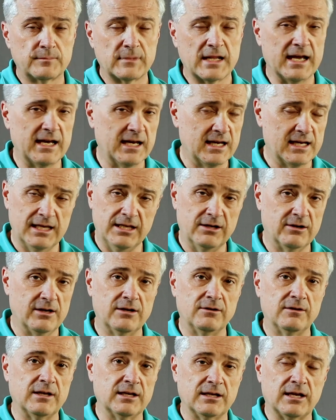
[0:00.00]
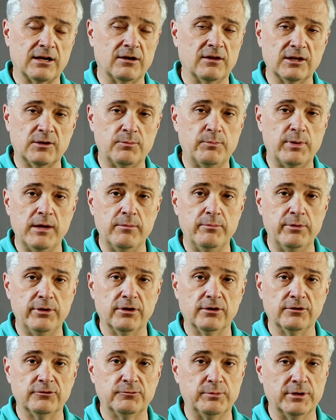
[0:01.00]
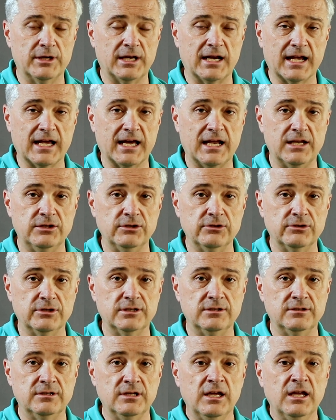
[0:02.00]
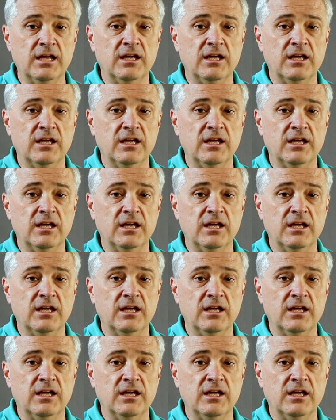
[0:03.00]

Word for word: Uh, you know, I don't like I don't like to pay bills, but I got to do it.